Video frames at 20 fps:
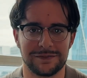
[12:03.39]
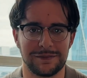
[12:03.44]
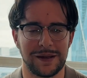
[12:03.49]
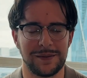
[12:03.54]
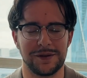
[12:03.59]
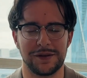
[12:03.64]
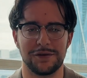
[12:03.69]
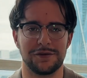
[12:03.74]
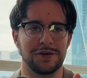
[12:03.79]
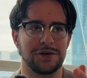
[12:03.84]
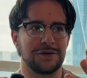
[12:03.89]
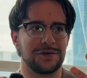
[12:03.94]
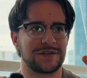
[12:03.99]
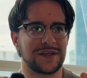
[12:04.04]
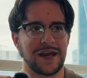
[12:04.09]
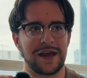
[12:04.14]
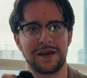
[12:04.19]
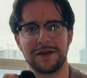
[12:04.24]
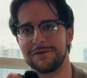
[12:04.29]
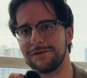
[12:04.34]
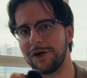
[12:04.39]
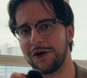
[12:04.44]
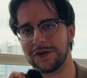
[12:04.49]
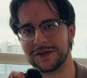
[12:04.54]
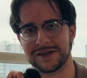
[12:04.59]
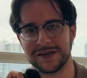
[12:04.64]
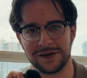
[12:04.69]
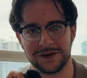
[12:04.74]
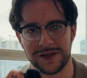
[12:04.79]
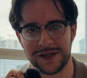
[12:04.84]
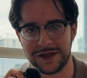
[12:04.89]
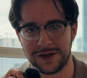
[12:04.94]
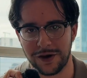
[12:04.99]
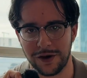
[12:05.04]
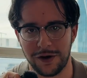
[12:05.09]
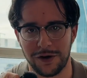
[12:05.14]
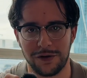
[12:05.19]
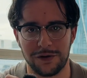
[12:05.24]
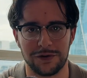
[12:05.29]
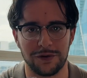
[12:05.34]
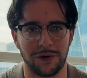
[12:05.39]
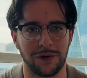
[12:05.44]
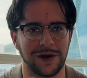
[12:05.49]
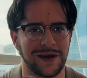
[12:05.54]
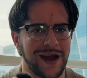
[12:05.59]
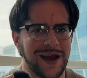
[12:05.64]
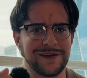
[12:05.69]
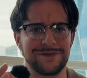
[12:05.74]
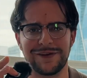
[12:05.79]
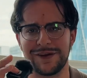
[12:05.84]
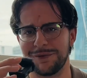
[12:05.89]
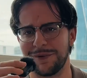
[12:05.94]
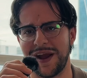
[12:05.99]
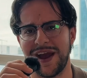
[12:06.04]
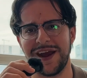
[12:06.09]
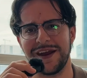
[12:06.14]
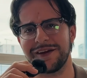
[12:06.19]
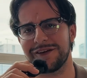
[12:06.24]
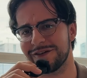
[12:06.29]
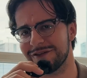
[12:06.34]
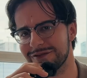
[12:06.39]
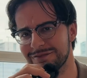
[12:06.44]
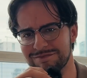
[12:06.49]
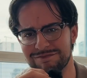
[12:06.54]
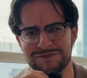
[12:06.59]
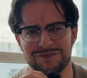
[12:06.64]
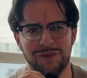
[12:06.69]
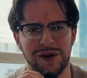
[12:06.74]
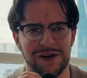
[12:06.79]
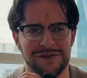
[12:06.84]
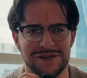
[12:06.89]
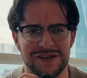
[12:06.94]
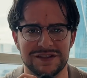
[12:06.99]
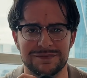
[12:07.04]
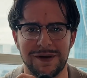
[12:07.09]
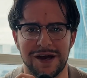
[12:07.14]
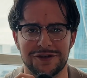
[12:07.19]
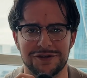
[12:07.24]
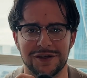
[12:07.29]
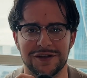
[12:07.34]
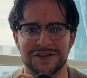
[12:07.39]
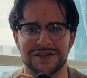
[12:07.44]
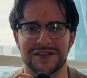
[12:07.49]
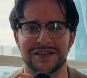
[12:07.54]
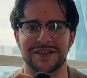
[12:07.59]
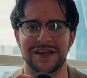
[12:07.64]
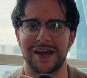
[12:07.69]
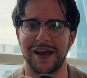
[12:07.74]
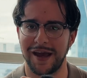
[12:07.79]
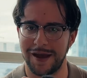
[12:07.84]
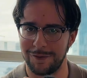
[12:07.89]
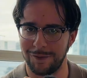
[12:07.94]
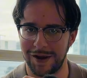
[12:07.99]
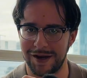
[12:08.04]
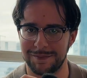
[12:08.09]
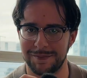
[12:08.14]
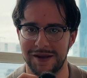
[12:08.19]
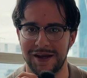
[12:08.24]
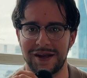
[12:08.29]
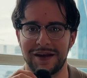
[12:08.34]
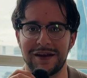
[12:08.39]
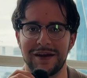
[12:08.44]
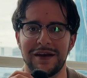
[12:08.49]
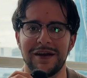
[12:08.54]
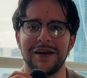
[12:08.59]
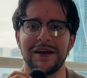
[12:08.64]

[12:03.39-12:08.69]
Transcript: Maybe you use a volatility cone or an I V rank or one of these metrics to say, hey, wait a minute,